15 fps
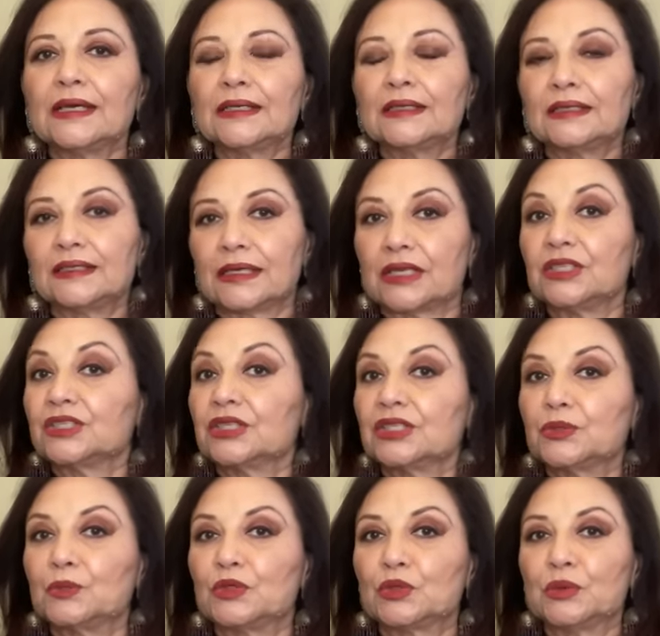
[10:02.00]
The tensions
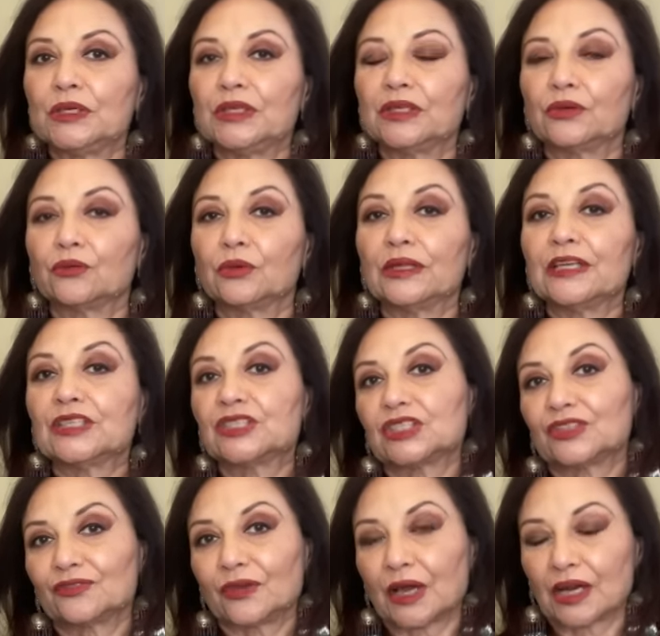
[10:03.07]
between the
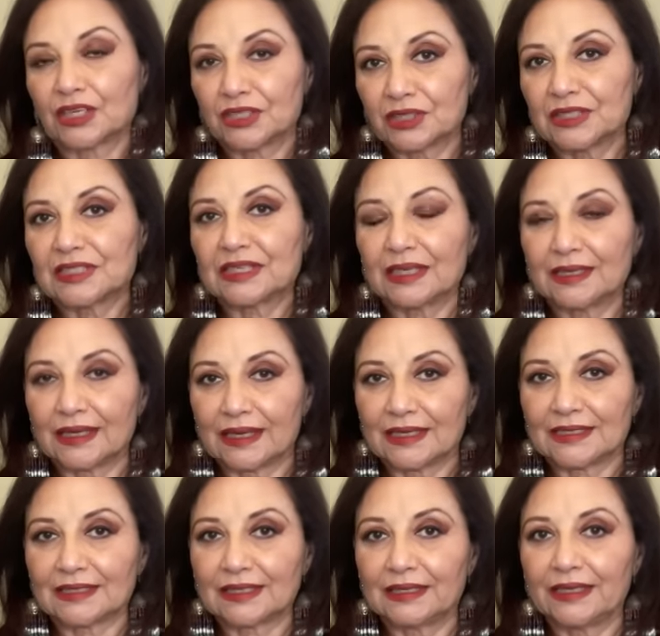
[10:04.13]
religious factions can
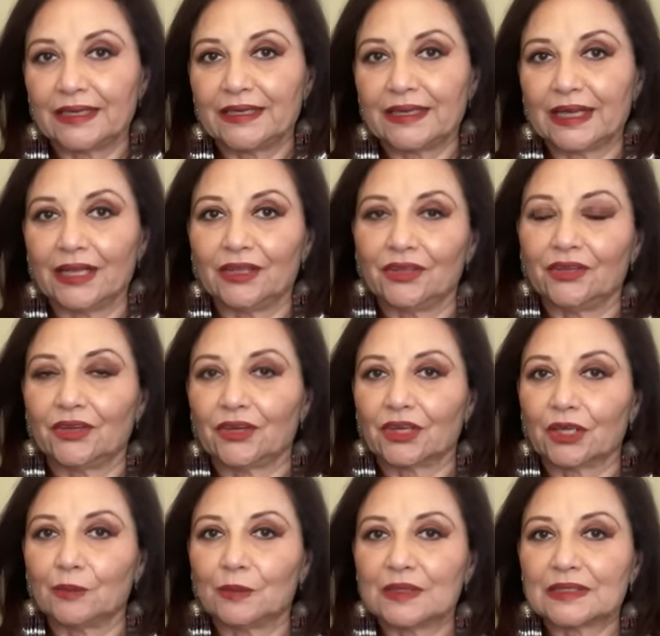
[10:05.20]
escalate, and there
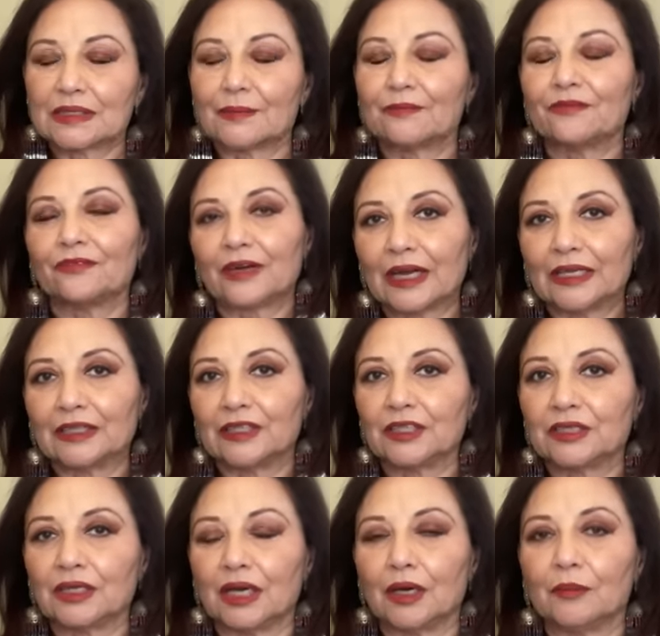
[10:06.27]
can be some
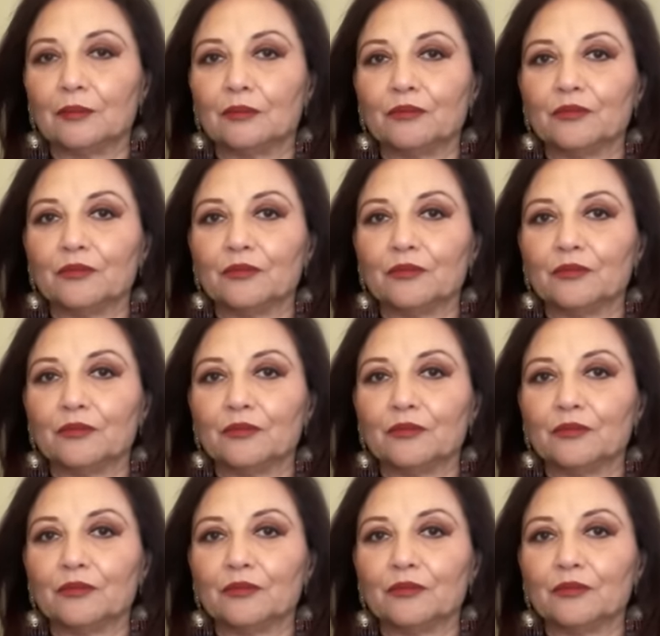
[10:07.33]
violent, um,